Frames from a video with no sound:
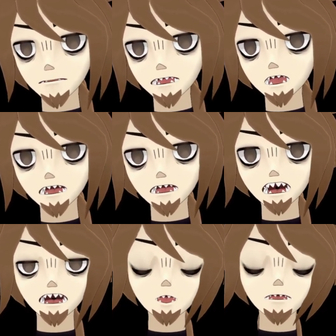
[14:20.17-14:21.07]
everything that
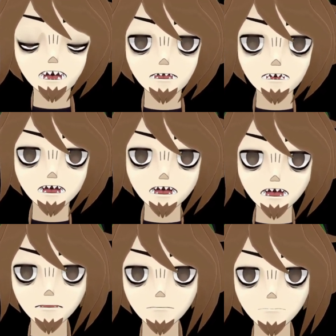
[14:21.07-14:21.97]
you've given me.
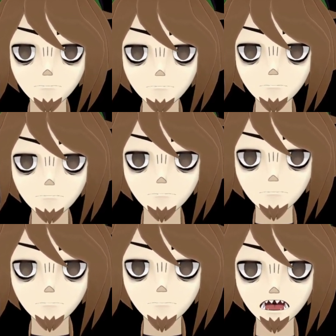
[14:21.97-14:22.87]

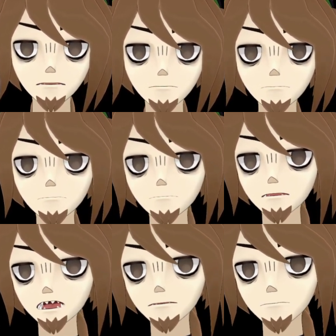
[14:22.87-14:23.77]
I will be
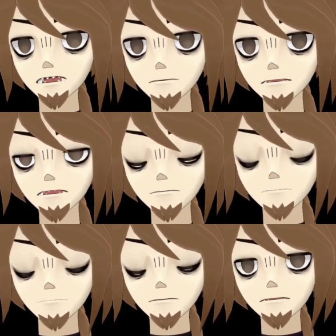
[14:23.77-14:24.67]
getting the
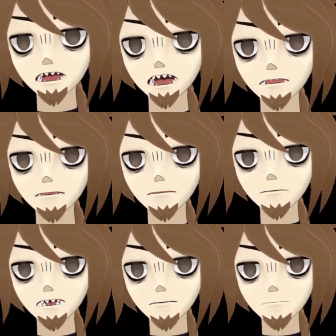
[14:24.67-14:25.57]
next chapter out
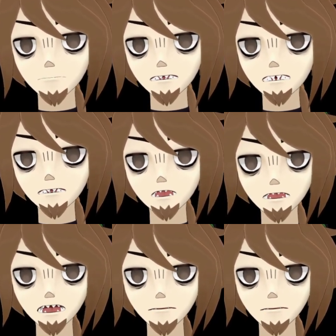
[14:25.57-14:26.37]
soon,